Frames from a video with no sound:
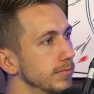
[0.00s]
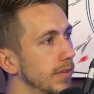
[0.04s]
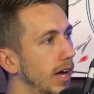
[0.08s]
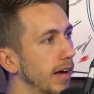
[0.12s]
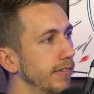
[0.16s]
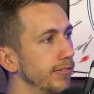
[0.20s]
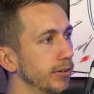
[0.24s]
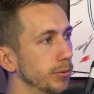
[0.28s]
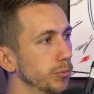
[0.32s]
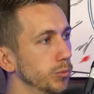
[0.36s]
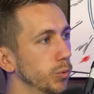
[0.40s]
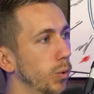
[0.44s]
You I
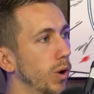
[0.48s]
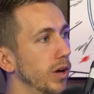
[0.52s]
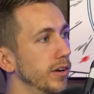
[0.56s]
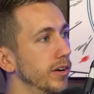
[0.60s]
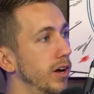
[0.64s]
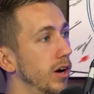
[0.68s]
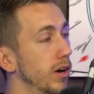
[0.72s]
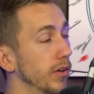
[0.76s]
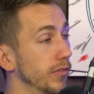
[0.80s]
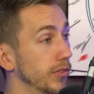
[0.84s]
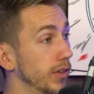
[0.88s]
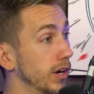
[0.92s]
filmed one
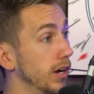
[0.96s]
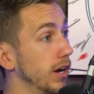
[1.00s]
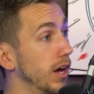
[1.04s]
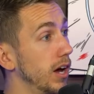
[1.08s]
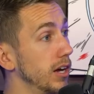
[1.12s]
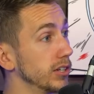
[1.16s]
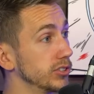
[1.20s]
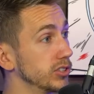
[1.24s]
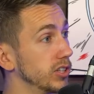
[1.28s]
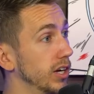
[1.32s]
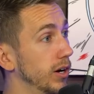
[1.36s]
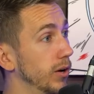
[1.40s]
hot the
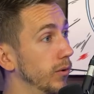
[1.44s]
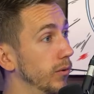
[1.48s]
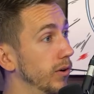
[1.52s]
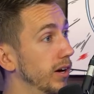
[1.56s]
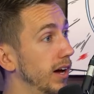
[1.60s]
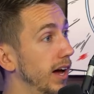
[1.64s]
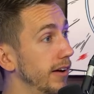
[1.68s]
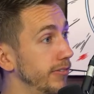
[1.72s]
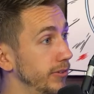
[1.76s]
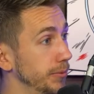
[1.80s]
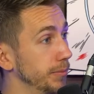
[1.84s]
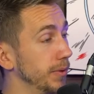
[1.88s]
last hole.
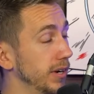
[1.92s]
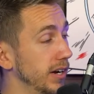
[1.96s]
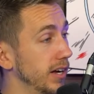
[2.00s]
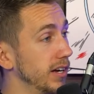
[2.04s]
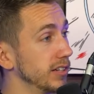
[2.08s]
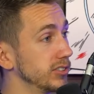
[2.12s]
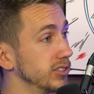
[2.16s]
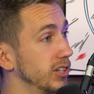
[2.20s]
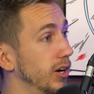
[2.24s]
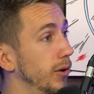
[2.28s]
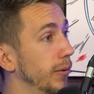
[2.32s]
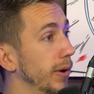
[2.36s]
I filmed the
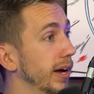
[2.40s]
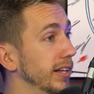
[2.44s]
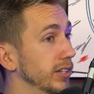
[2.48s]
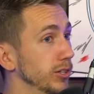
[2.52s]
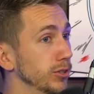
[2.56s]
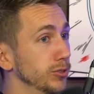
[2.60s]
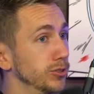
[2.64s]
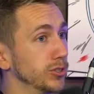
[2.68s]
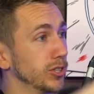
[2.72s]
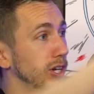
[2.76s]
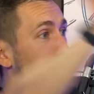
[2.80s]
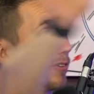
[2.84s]
last hole, yeah, and yeah.
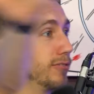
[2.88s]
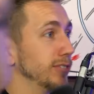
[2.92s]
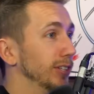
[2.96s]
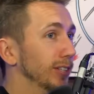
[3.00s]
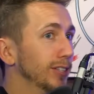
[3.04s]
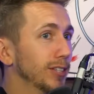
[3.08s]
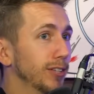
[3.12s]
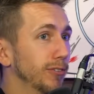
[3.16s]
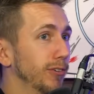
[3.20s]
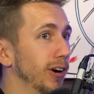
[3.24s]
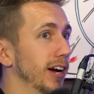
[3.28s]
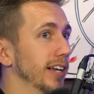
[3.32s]
you scuffed
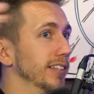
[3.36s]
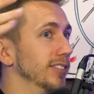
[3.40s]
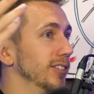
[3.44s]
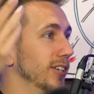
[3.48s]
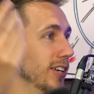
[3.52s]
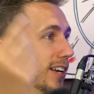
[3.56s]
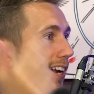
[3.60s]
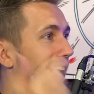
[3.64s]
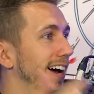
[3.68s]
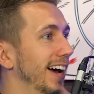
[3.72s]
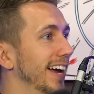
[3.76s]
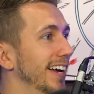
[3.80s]
it to the right, and so
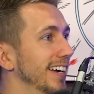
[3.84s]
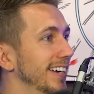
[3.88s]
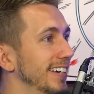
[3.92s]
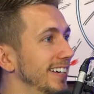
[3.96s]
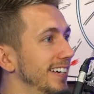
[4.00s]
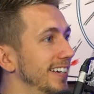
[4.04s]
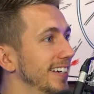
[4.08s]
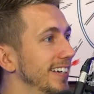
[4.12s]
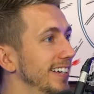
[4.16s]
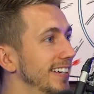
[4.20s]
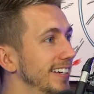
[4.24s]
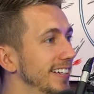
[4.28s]
did I.
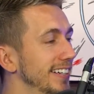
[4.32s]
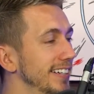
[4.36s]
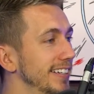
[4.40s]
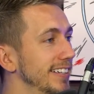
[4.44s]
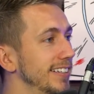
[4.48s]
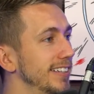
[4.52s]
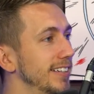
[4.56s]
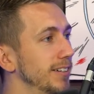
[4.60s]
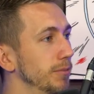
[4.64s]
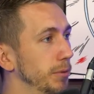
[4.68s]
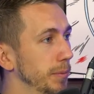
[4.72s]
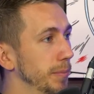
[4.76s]
Did
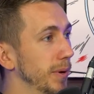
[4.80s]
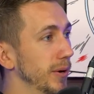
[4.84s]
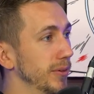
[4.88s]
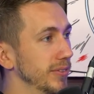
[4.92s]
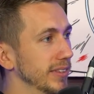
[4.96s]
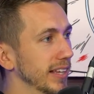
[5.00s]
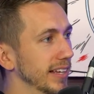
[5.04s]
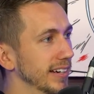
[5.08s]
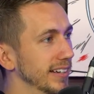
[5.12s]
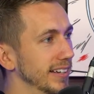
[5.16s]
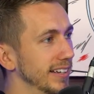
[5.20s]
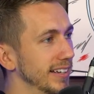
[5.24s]
I? We
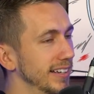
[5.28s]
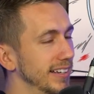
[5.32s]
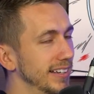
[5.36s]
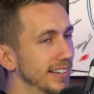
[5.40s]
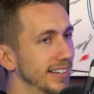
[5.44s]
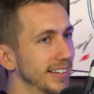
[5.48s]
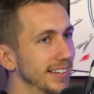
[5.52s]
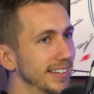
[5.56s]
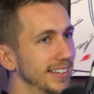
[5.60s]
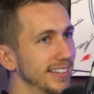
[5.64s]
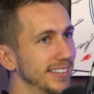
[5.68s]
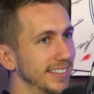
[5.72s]
both did. Ah,
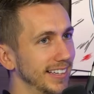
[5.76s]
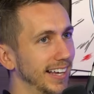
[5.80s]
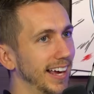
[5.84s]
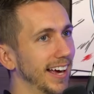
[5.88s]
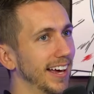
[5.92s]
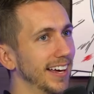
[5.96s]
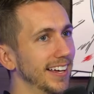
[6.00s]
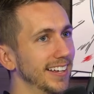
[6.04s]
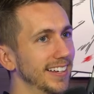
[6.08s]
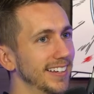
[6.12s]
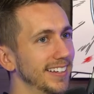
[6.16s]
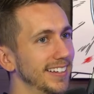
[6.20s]
fuck.
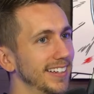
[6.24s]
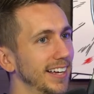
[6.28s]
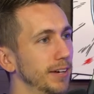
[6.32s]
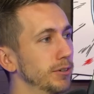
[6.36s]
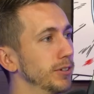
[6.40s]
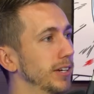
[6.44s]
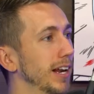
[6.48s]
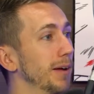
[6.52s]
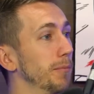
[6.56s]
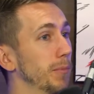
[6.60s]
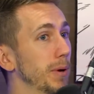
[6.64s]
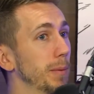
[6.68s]
Yeah.
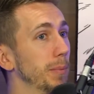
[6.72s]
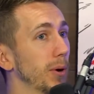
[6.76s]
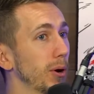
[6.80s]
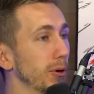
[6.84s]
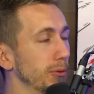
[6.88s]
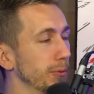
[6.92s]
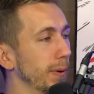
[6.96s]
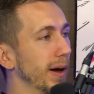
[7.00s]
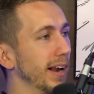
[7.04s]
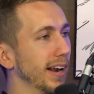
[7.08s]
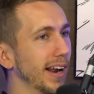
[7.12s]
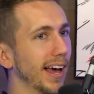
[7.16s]
It, and we
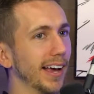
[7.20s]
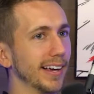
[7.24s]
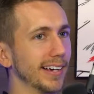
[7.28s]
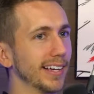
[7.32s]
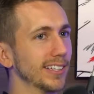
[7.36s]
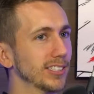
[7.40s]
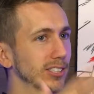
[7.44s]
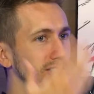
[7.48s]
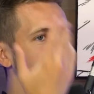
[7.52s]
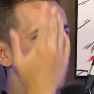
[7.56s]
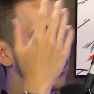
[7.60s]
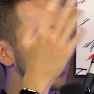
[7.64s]
both went like,
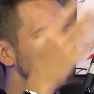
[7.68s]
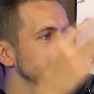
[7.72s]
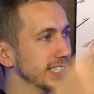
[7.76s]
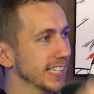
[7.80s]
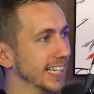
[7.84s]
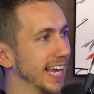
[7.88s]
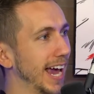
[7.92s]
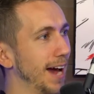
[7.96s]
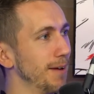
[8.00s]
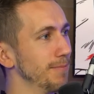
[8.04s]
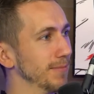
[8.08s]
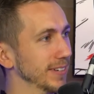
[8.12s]
as soon as
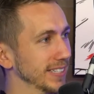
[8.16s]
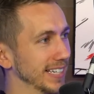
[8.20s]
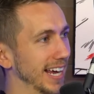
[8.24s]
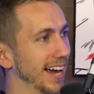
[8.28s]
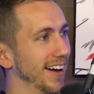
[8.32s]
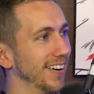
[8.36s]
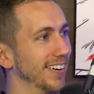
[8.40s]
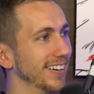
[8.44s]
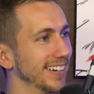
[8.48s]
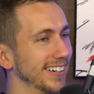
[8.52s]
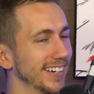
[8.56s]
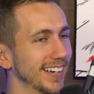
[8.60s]
the camera's
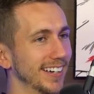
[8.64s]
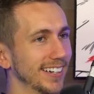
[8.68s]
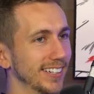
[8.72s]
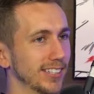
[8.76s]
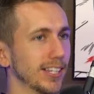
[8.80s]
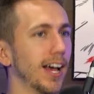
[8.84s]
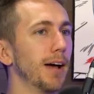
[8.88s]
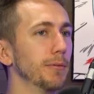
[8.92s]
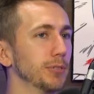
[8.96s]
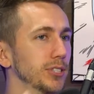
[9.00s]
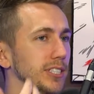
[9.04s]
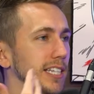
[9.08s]
out. Yeah.
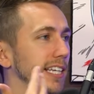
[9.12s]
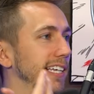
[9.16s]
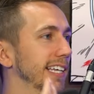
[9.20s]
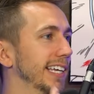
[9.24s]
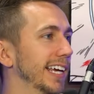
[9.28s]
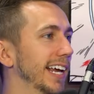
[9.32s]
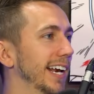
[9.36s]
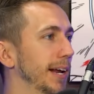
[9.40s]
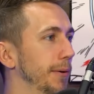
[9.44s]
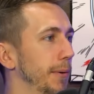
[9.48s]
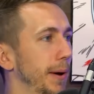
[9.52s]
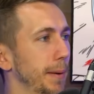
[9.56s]
Because yeah. I was
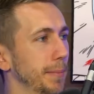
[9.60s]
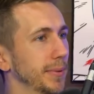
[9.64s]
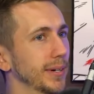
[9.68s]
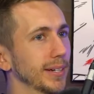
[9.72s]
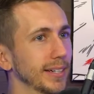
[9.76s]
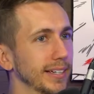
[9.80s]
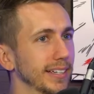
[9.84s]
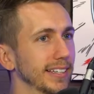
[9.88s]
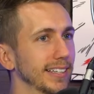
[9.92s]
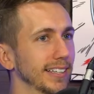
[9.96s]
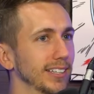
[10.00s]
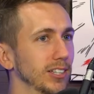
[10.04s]
thinking anyway,
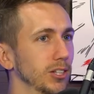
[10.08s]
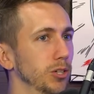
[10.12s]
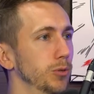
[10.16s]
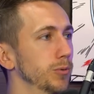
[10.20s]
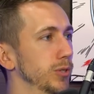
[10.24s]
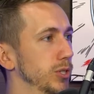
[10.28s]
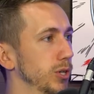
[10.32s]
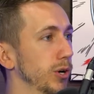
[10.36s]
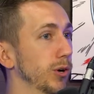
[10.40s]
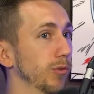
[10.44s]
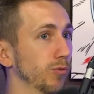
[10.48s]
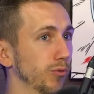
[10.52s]
but you
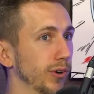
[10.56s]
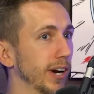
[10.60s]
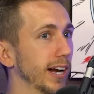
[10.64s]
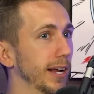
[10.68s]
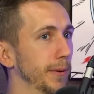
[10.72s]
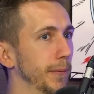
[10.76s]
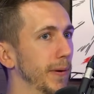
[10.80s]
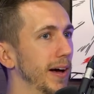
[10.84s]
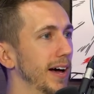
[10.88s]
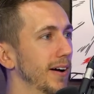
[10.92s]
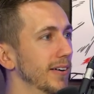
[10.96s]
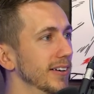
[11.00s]
were doing
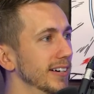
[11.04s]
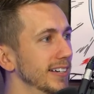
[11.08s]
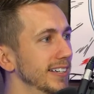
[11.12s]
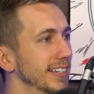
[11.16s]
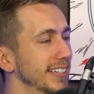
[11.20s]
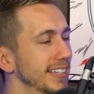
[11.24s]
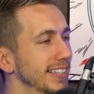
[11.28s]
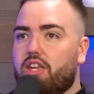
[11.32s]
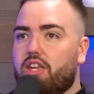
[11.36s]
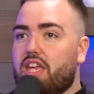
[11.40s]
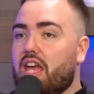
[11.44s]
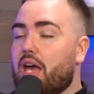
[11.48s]
really well.
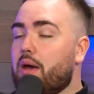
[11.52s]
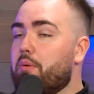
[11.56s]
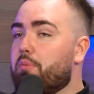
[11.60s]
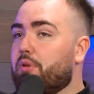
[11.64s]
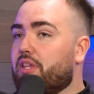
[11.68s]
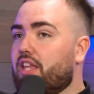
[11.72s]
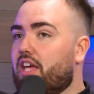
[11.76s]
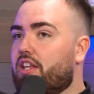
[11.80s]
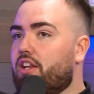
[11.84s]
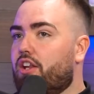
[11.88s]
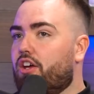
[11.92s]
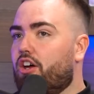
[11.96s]
Yeah, but
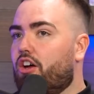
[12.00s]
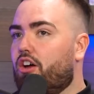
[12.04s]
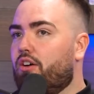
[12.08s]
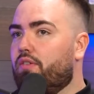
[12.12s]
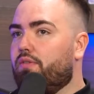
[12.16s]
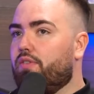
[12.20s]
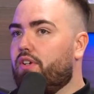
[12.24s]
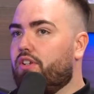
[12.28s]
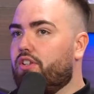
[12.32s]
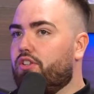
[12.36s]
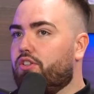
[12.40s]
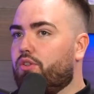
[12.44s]
then
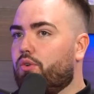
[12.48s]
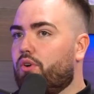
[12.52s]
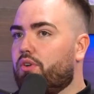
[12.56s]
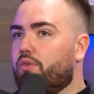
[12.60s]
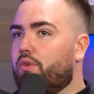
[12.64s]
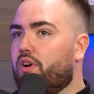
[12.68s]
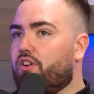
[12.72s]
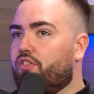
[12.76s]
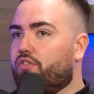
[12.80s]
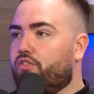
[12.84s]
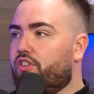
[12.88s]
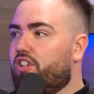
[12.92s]
um, the one
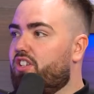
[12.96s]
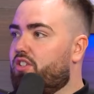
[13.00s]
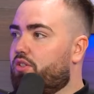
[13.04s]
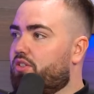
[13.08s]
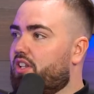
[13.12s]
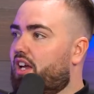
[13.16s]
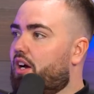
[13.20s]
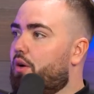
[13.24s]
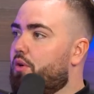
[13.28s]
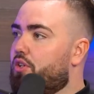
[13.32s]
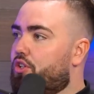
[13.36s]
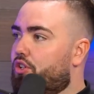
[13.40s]
where Freezy was
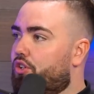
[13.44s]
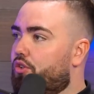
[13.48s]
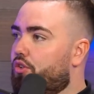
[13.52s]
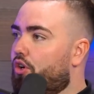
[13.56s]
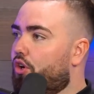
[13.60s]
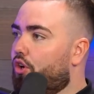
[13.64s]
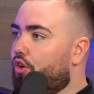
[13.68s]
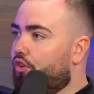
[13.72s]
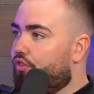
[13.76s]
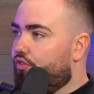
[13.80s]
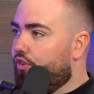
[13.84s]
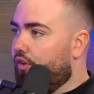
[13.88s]
like, we should
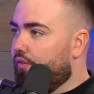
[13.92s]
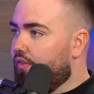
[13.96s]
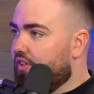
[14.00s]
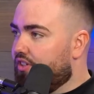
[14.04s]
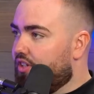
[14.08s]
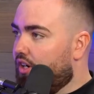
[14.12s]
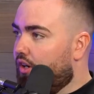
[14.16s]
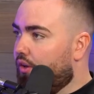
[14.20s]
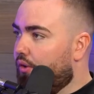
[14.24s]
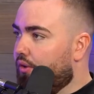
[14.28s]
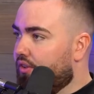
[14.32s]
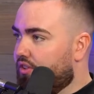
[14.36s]
all film this
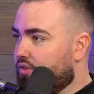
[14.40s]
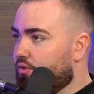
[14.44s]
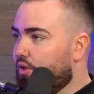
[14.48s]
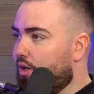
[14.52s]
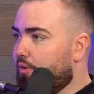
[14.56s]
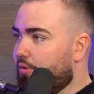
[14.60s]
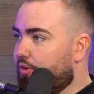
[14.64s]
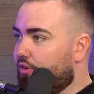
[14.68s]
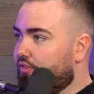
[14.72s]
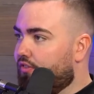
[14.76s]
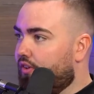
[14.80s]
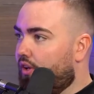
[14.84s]
hole because it's a
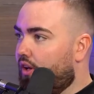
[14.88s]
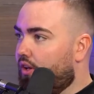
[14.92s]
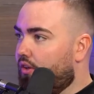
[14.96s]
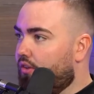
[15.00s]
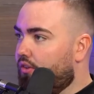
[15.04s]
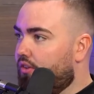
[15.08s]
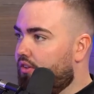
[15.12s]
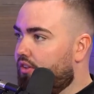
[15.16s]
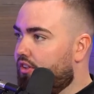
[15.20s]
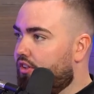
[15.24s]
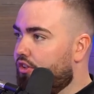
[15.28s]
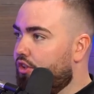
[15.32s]
really beautiful
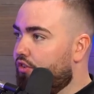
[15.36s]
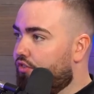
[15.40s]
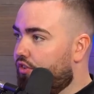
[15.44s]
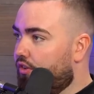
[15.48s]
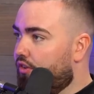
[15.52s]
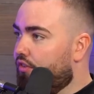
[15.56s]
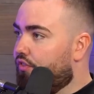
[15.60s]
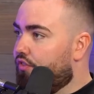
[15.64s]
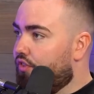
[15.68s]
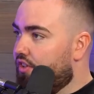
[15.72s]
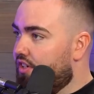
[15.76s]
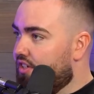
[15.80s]
hole. You
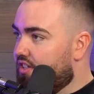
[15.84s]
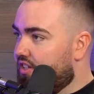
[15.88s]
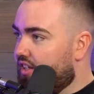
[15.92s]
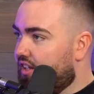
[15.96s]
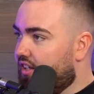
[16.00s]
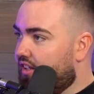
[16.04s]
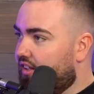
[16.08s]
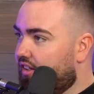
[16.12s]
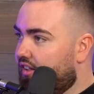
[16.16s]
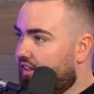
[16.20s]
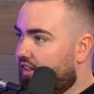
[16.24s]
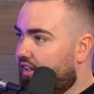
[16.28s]
filmed
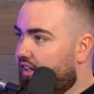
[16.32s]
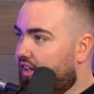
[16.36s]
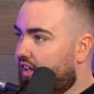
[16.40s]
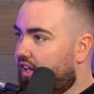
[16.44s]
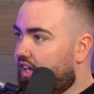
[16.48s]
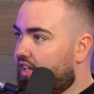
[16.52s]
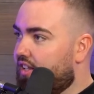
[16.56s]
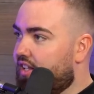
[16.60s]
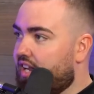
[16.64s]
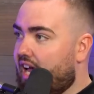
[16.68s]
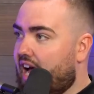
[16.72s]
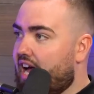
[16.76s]
Freezy,
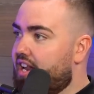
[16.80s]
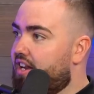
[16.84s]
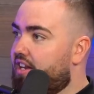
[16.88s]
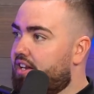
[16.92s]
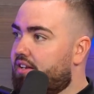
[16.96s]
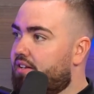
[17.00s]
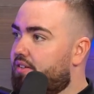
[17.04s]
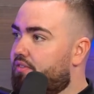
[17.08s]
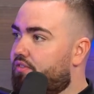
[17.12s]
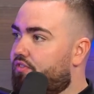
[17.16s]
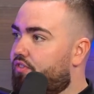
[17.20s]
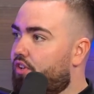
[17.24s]
and then I
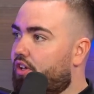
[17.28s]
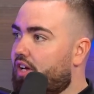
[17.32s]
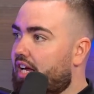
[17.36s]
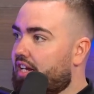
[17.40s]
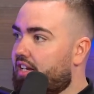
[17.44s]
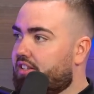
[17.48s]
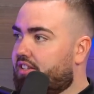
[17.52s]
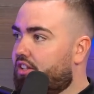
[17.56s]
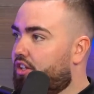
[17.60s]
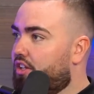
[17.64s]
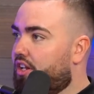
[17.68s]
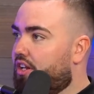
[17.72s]
didn't film. I
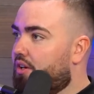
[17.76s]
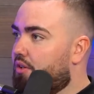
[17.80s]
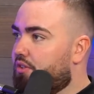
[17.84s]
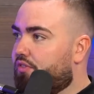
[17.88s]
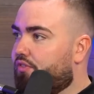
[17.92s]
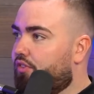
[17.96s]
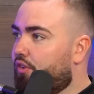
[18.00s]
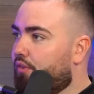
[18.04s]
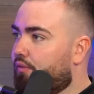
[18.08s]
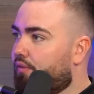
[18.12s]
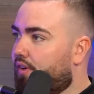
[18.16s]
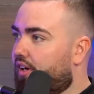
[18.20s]
didn't tell you how to
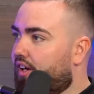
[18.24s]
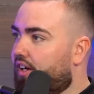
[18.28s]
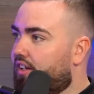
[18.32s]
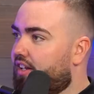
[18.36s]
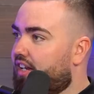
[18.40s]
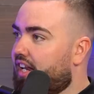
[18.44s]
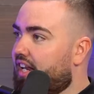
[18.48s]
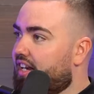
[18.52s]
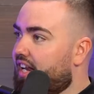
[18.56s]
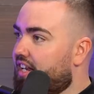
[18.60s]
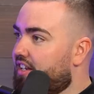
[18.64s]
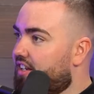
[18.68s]
film mine,
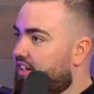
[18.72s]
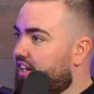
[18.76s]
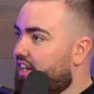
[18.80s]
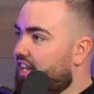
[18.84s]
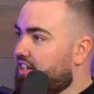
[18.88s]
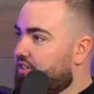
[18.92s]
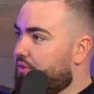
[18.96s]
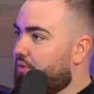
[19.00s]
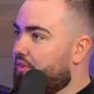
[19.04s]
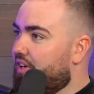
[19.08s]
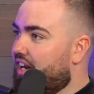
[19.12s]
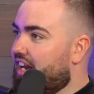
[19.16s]
and I landed it.
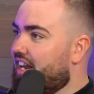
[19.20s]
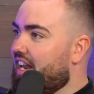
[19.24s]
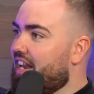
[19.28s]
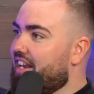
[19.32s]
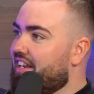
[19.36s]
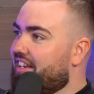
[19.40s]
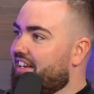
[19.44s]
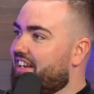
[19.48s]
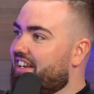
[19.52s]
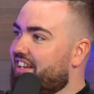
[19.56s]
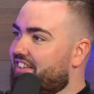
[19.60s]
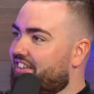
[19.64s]
That's the one I
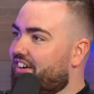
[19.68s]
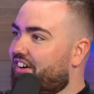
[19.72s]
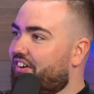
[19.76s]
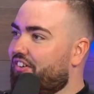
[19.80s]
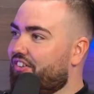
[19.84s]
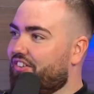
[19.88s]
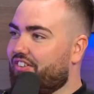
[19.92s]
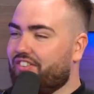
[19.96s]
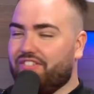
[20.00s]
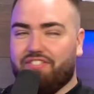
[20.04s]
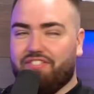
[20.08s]
landed it near the hole.